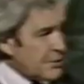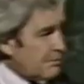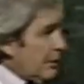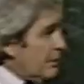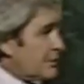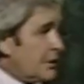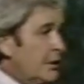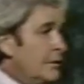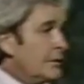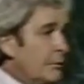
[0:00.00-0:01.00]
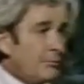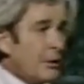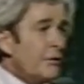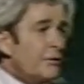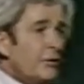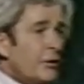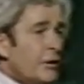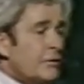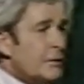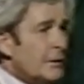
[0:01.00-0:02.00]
parents here? Do we have parents in the audience?